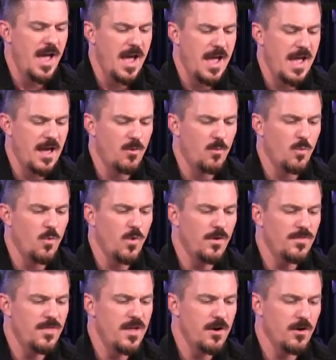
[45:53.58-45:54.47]
And
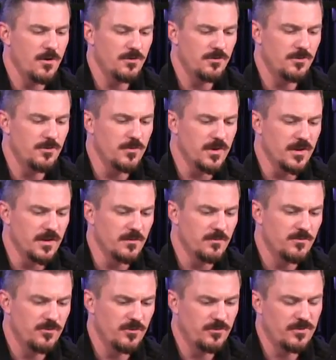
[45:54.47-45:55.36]
what they are
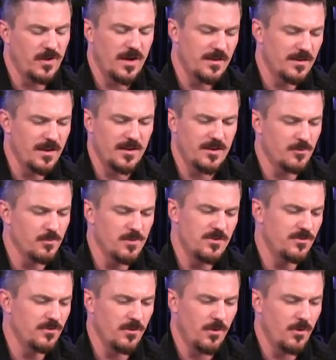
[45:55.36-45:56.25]
doing, just I can
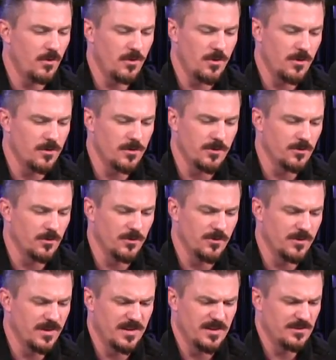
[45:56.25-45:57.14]
read you the whole article
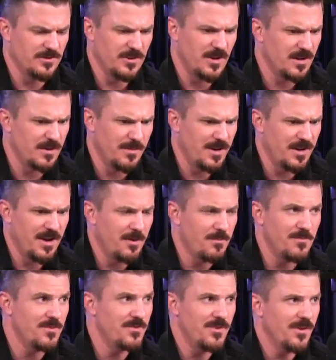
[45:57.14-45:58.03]
and they can talk about how
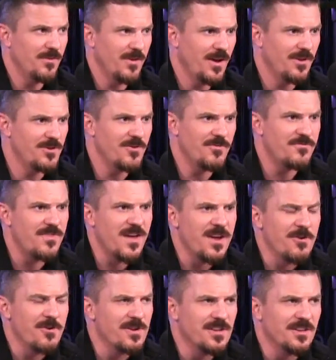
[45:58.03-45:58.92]

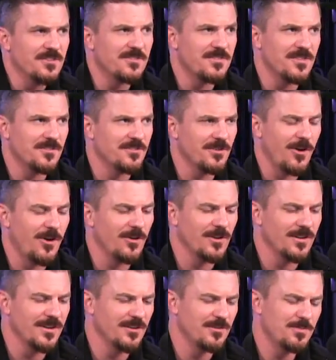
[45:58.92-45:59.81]
nefarious this
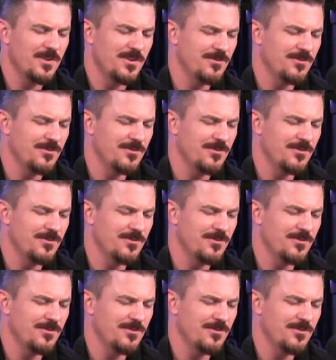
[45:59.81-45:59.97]
all is, but